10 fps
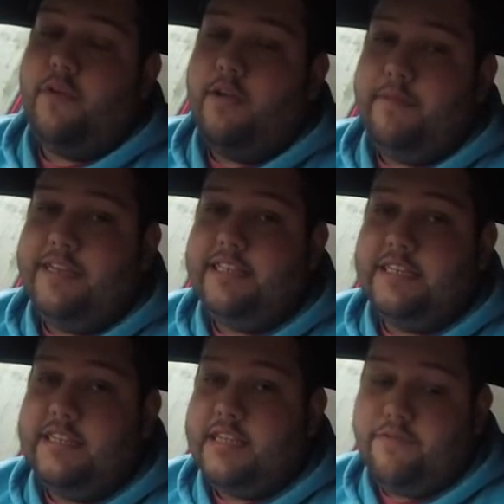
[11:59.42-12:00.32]

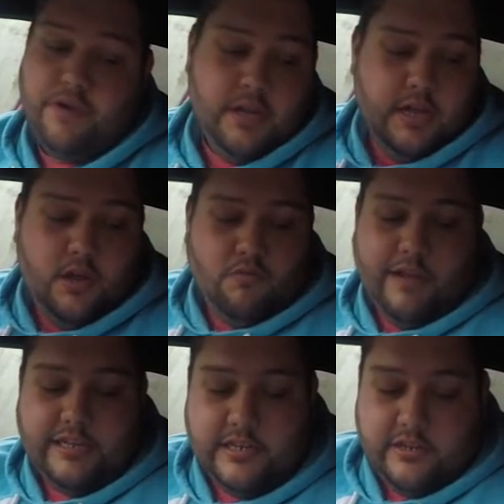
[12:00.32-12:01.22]
IP67
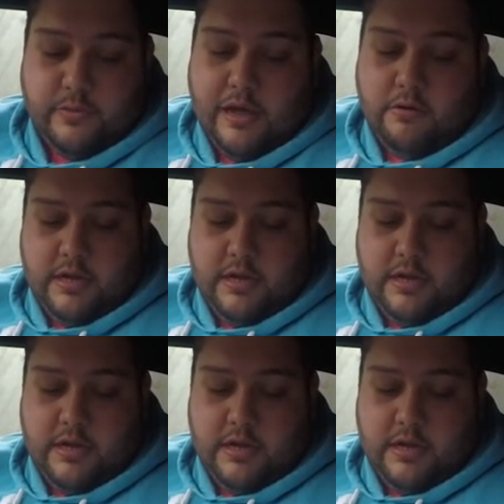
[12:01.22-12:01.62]
rated as well.